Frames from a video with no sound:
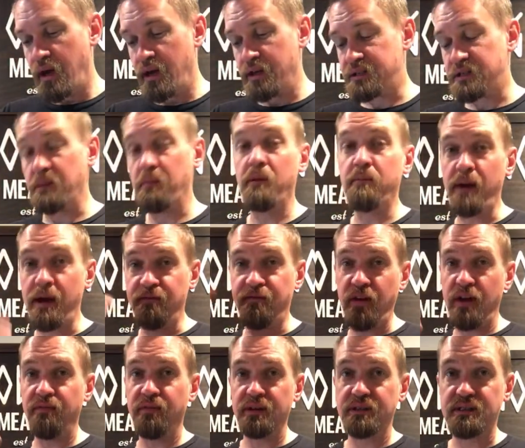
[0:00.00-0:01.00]
Some of my
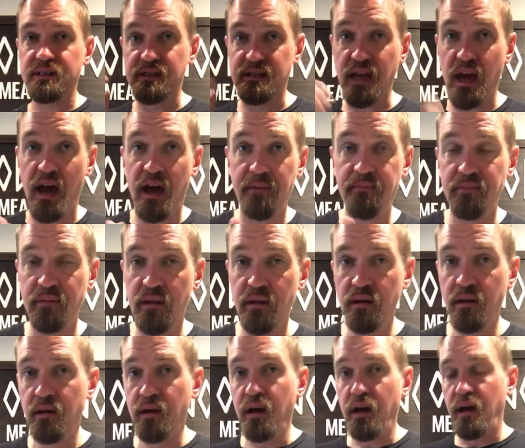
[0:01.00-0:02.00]
favorites, Scott,
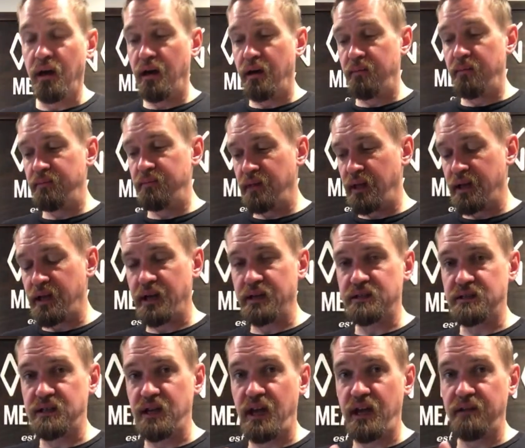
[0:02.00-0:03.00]
like I
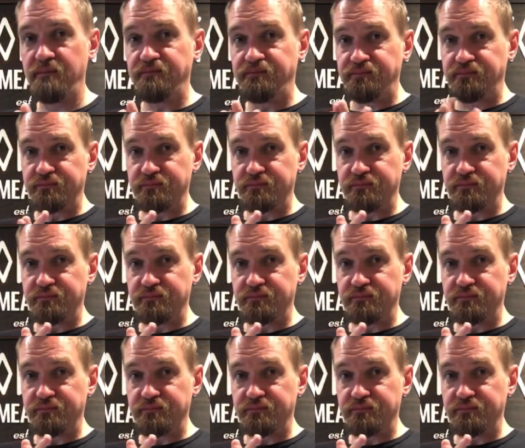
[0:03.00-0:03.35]
said,